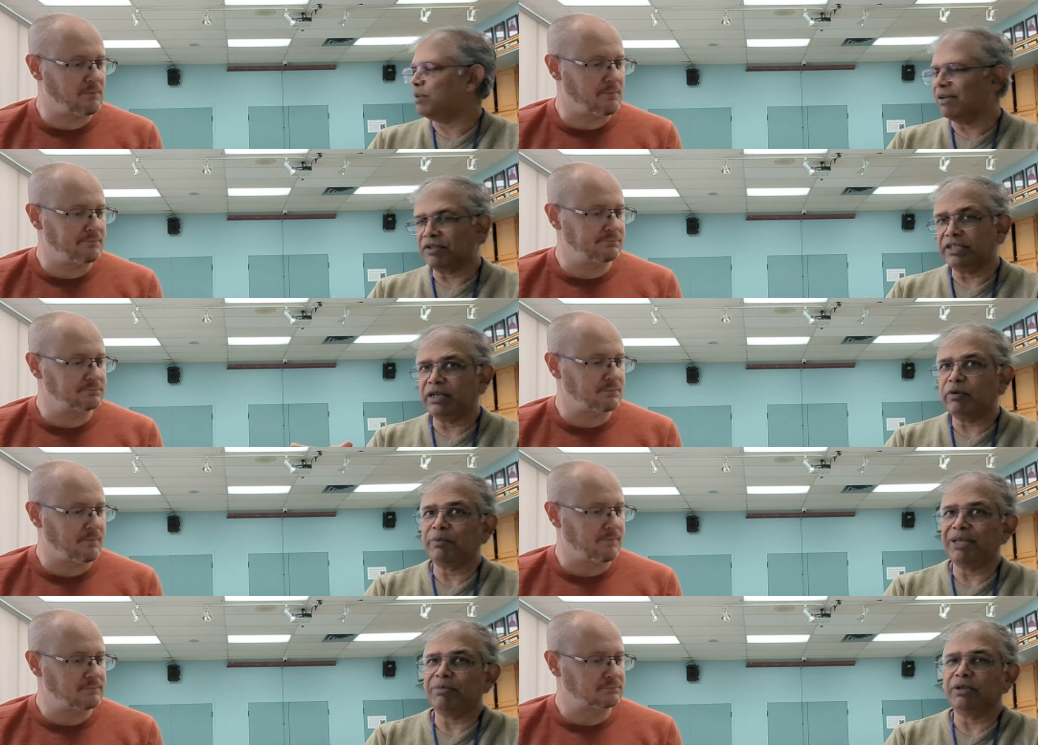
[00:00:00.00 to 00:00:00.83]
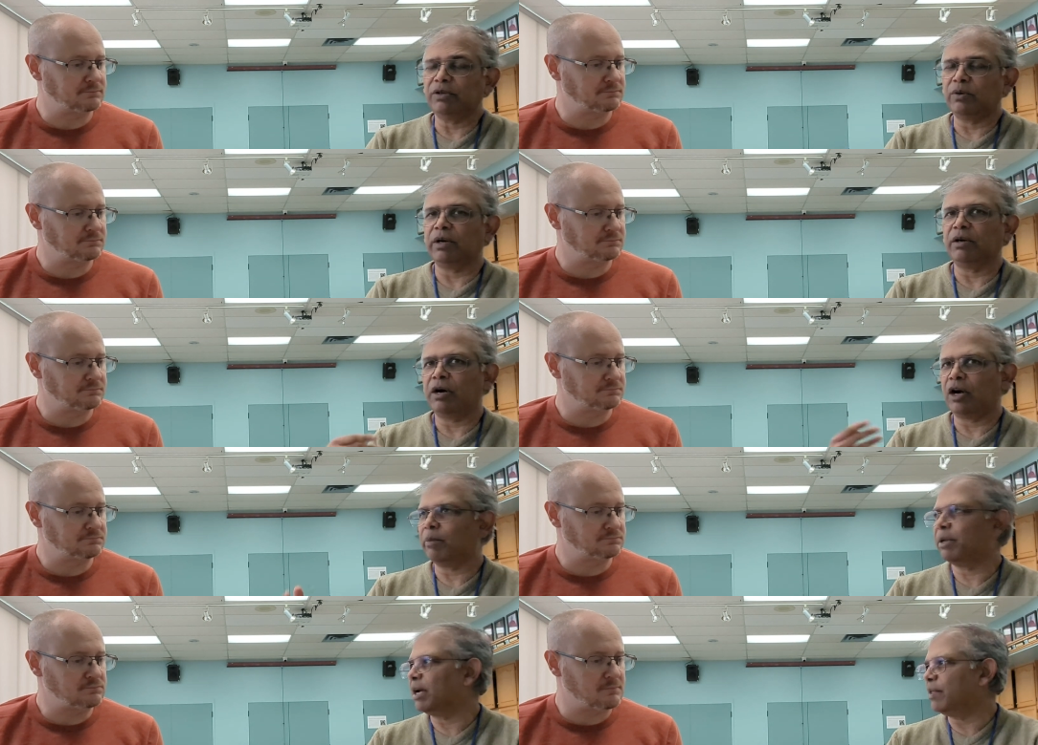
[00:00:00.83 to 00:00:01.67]
Speaker 1: we have to deal with people who are
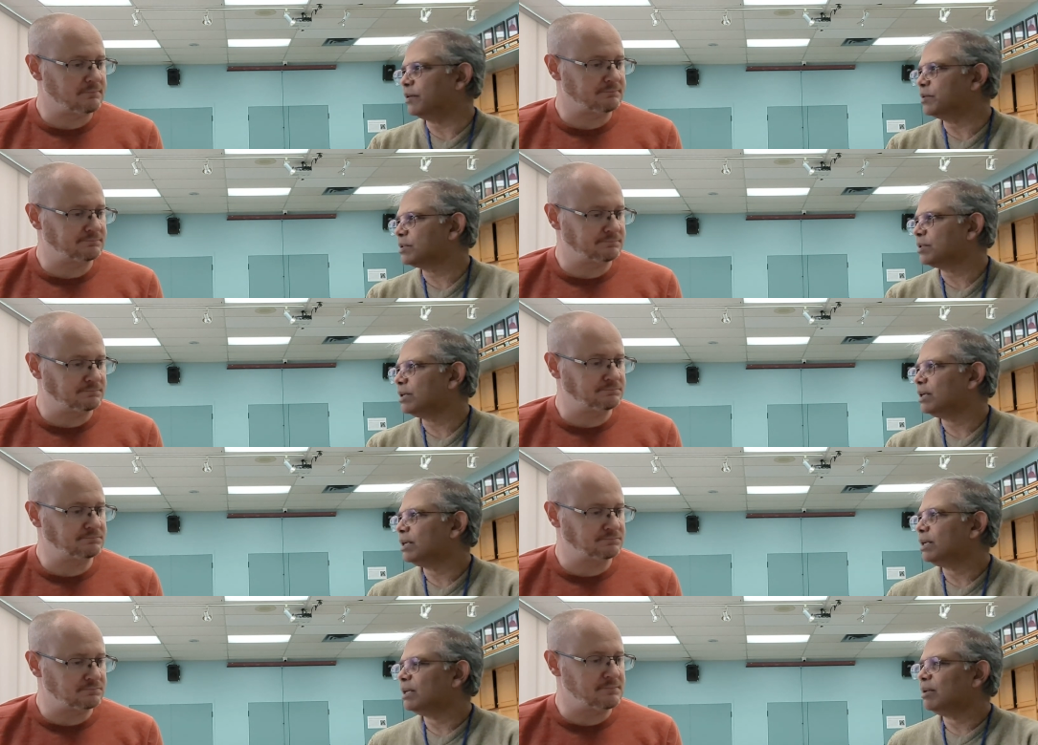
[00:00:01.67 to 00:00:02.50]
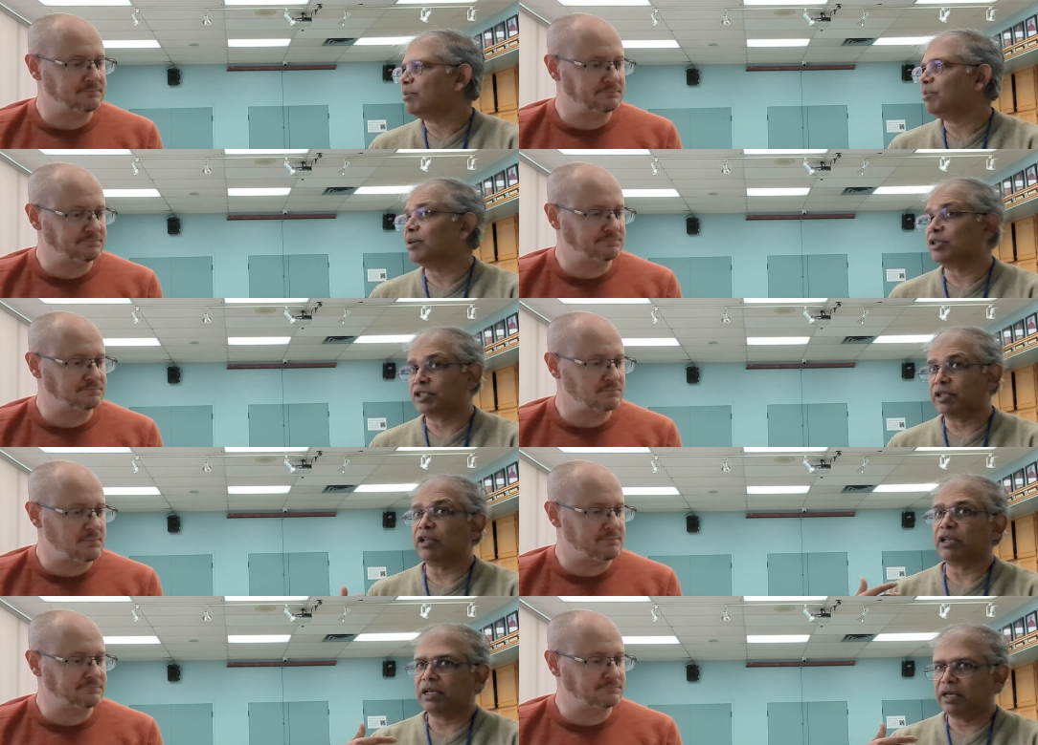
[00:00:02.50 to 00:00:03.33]
harming others. They're
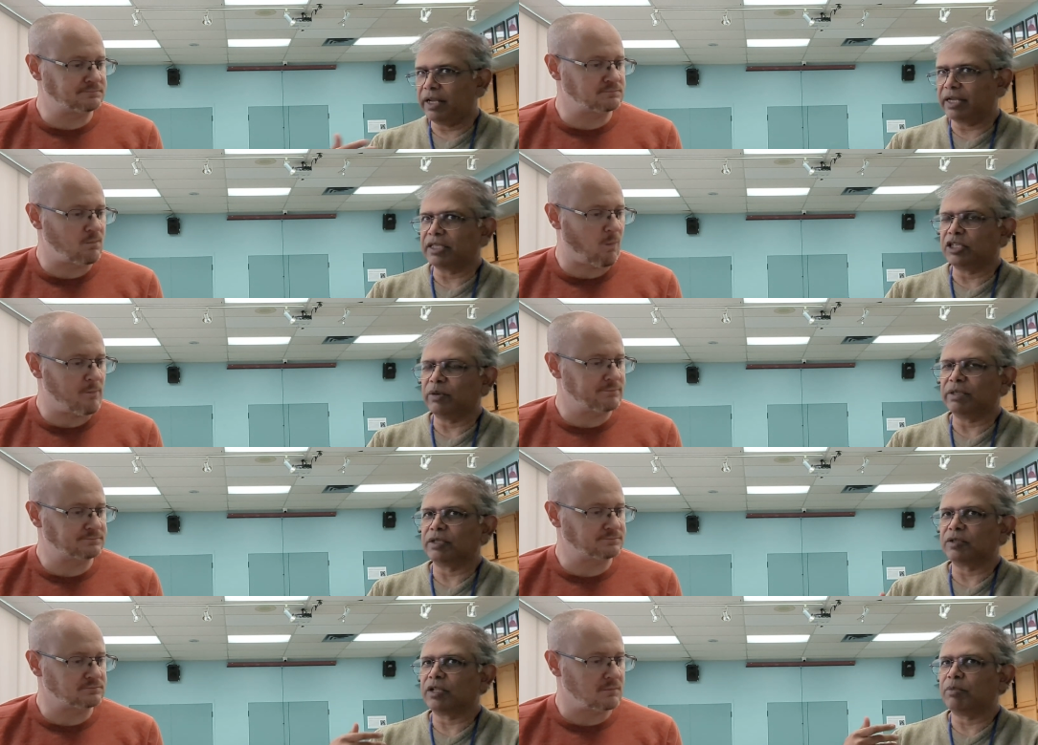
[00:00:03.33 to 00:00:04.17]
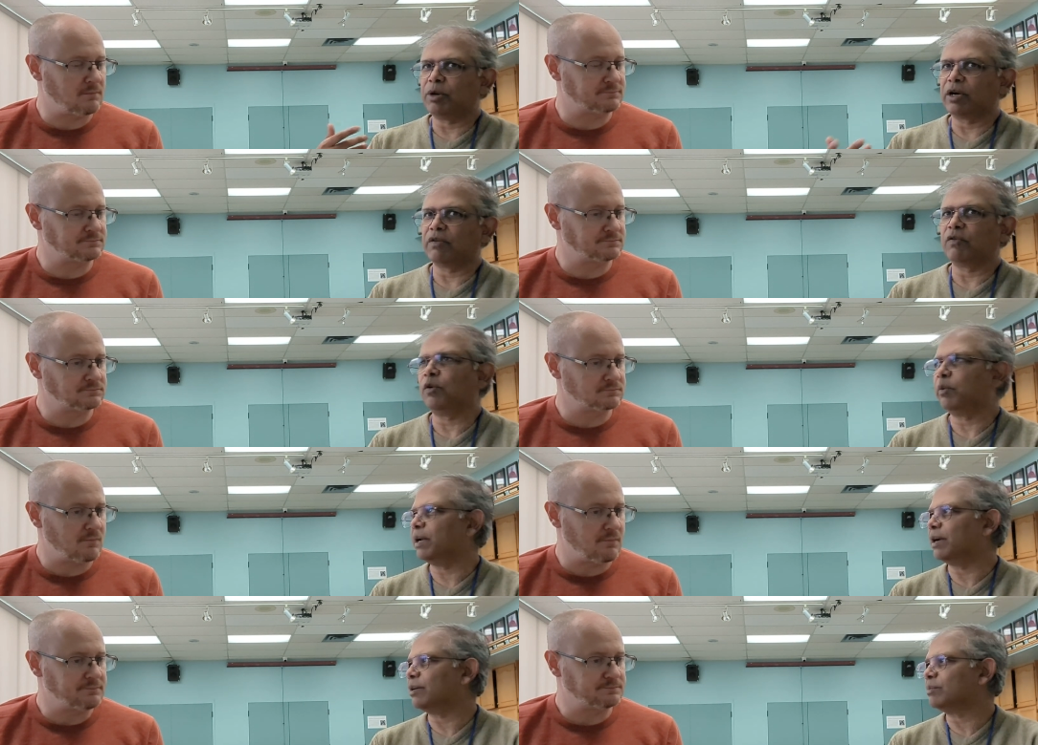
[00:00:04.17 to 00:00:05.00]
still connected to us. They're still part of who we
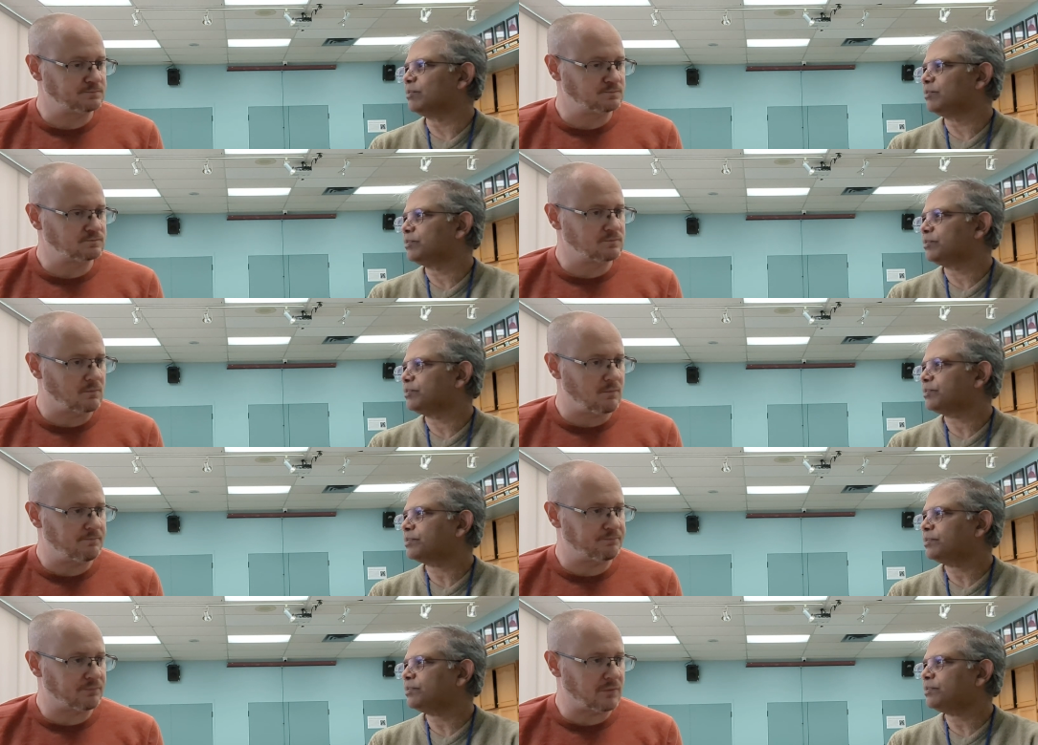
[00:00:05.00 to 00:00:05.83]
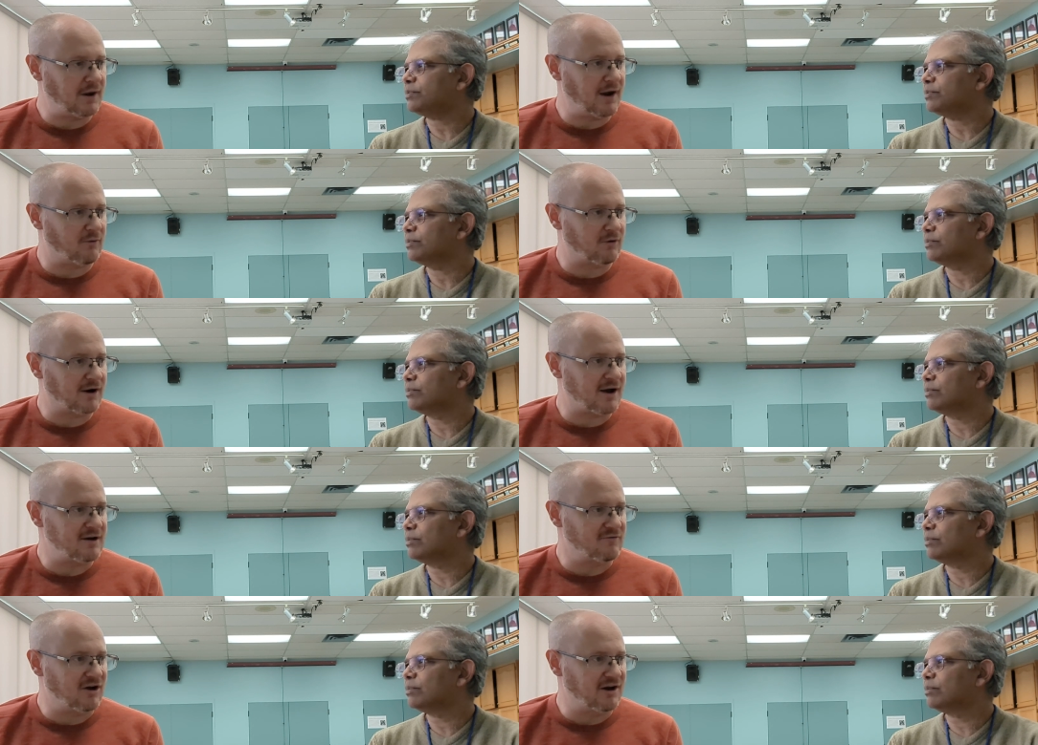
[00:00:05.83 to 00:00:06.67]
are.
Speaker 2: Yeah, we're
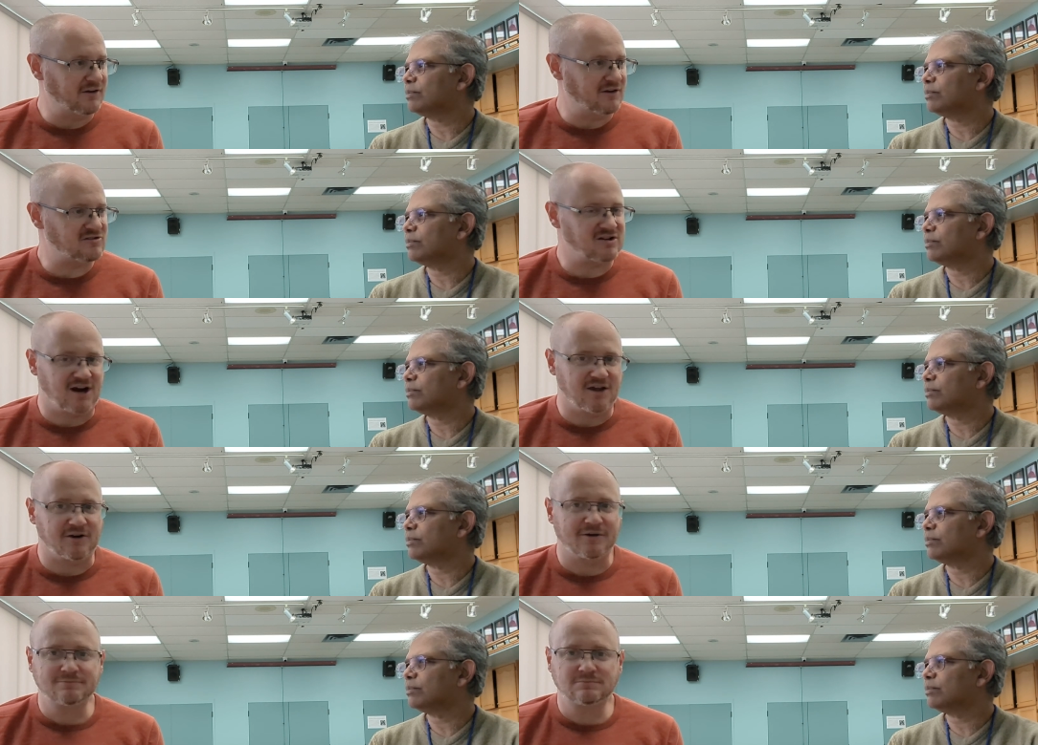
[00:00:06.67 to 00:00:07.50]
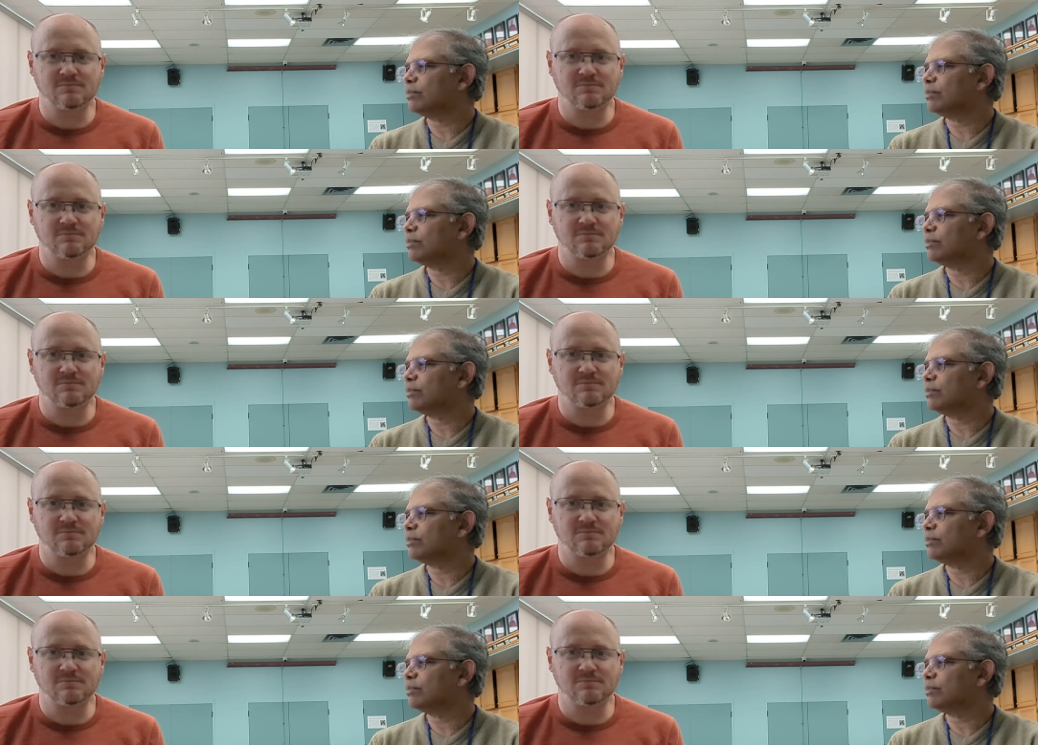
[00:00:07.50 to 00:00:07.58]
kind of all in this together.